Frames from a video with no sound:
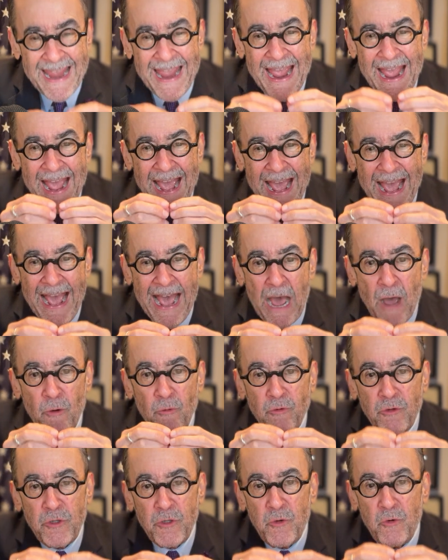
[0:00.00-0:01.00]
how
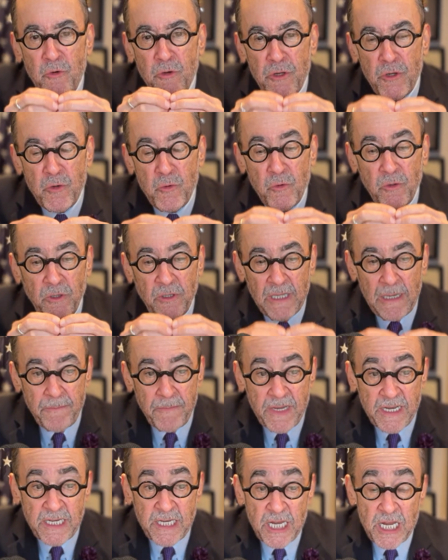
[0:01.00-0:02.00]
do you
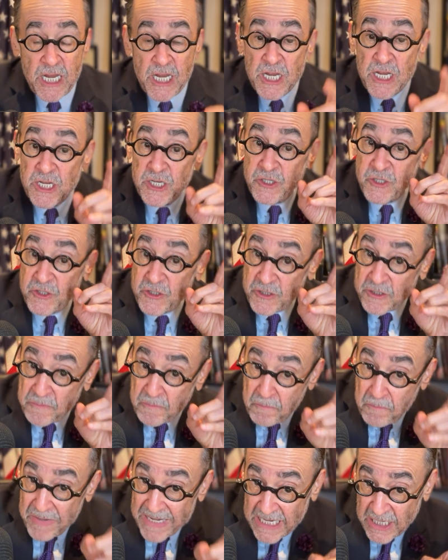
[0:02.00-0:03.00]
limit
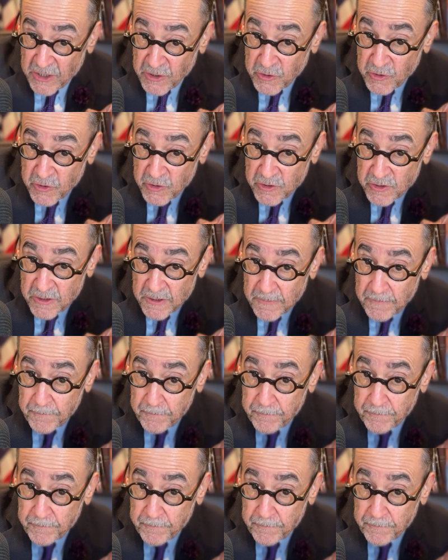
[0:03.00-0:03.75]
speech?